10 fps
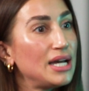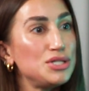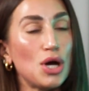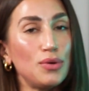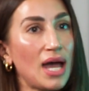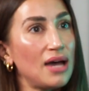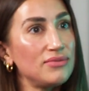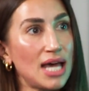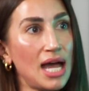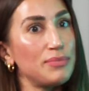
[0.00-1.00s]
I don't have
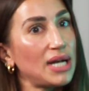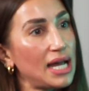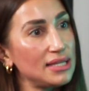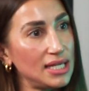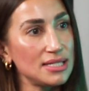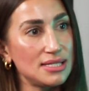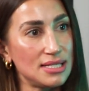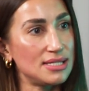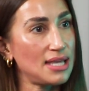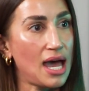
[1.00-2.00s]
time, but I had things
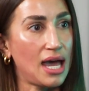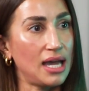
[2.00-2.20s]
to say.